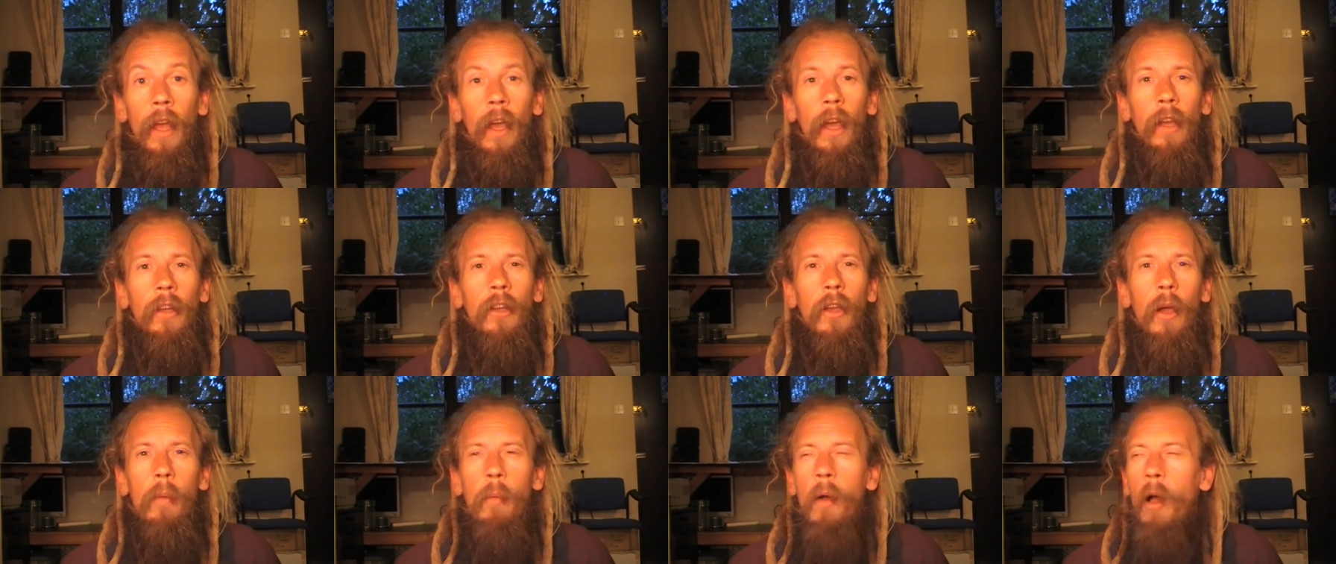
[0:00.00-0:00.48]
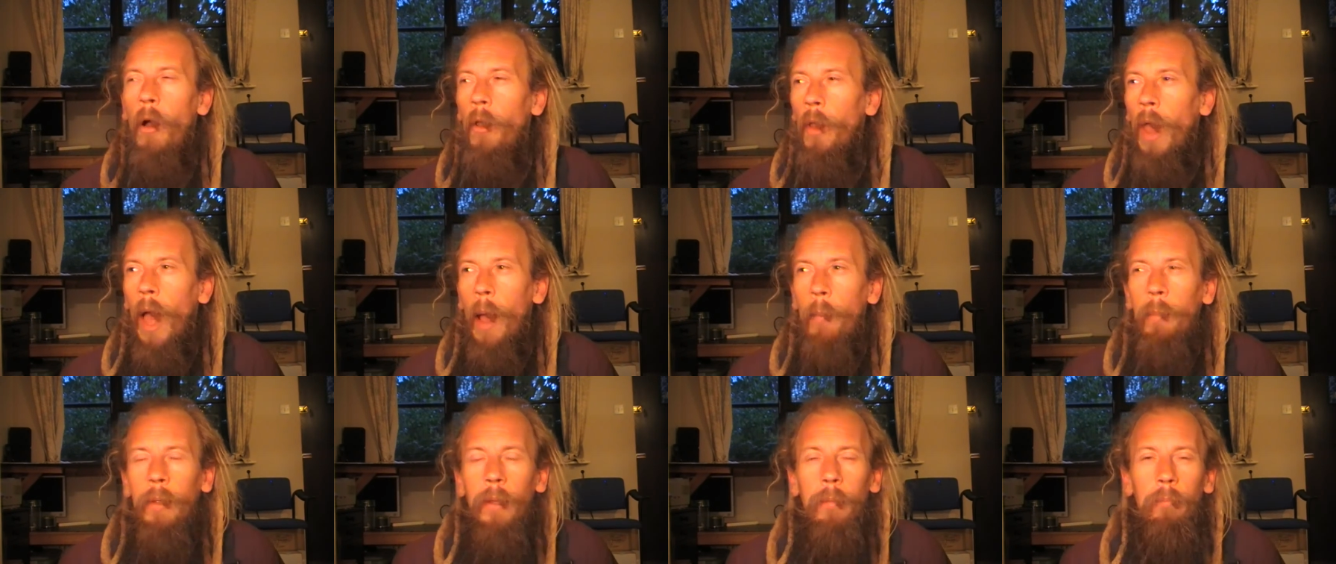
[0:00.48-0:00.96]
And come on,
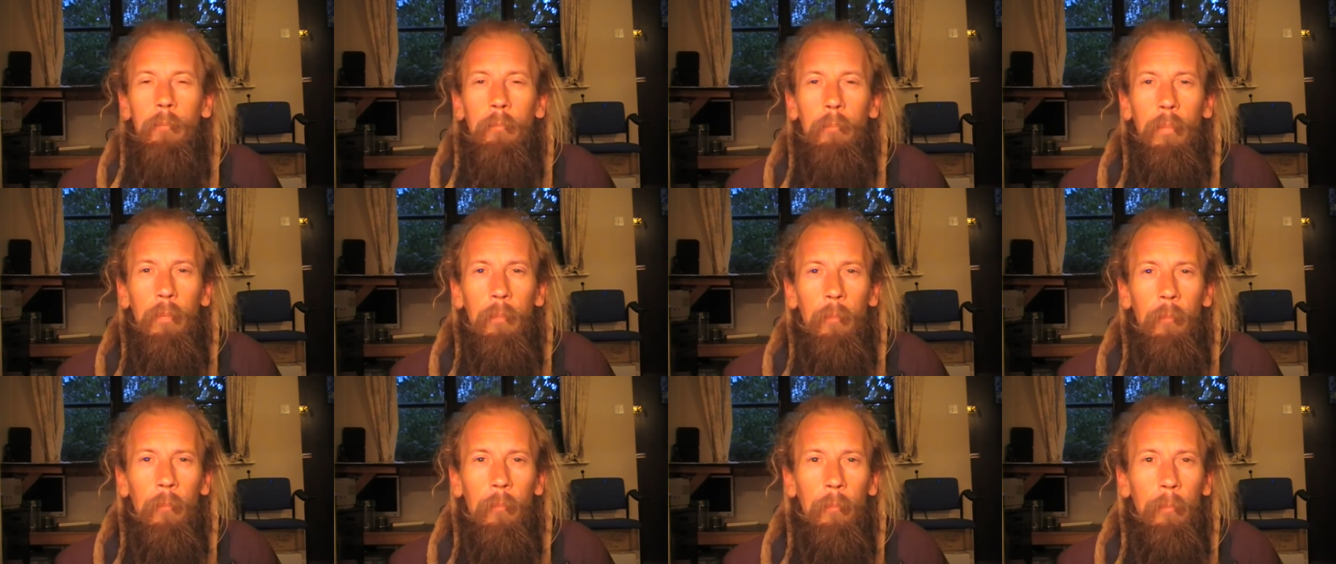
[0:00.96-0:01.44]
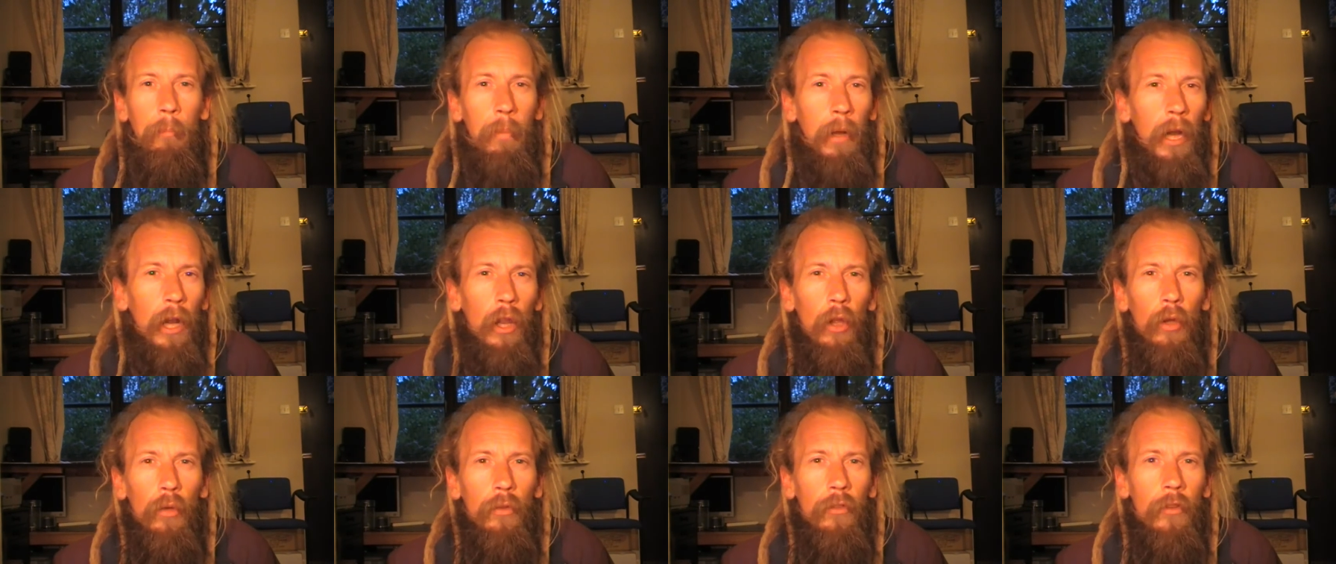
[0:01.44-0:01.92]
I mean,
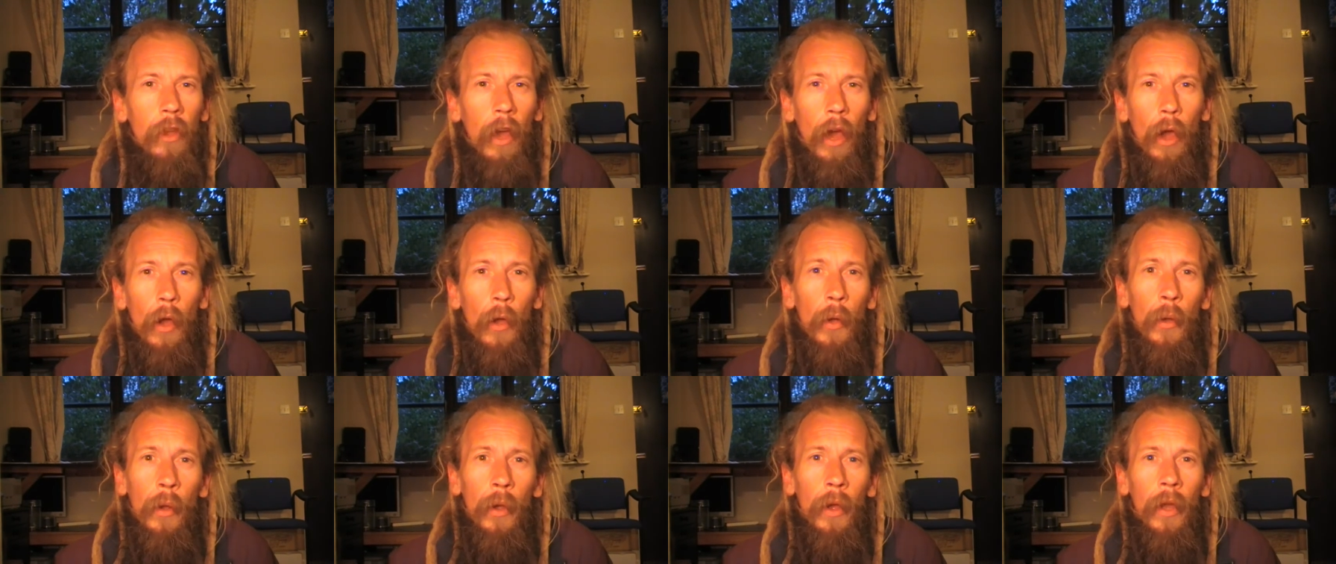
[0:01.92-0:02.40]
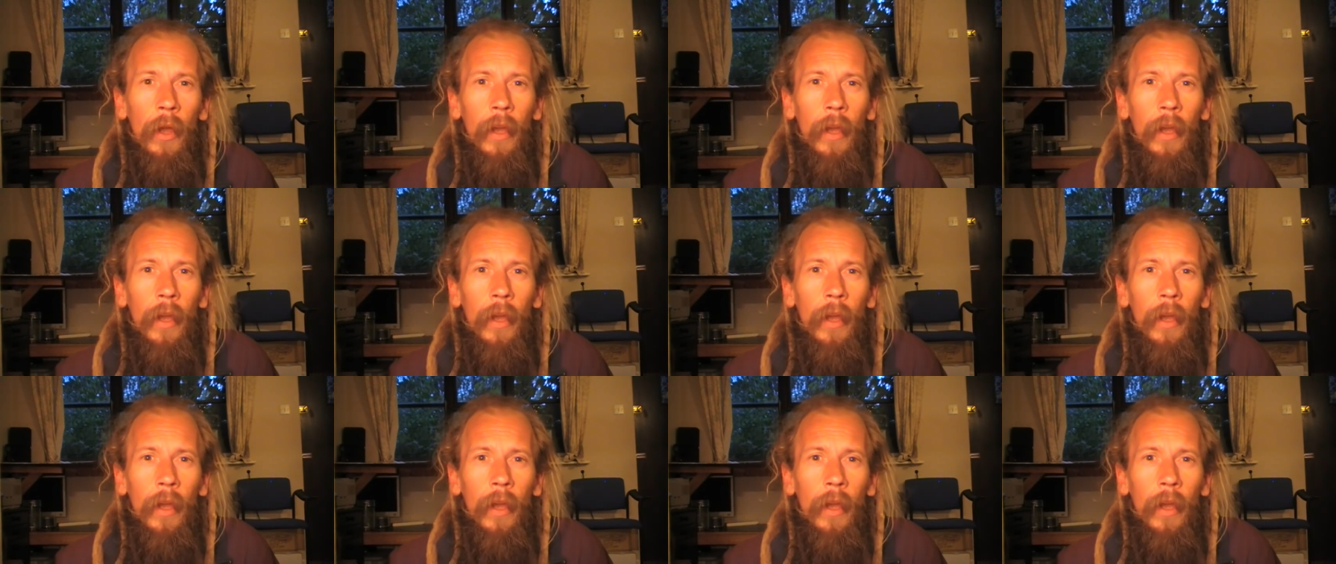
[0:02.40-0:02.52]
Pluto's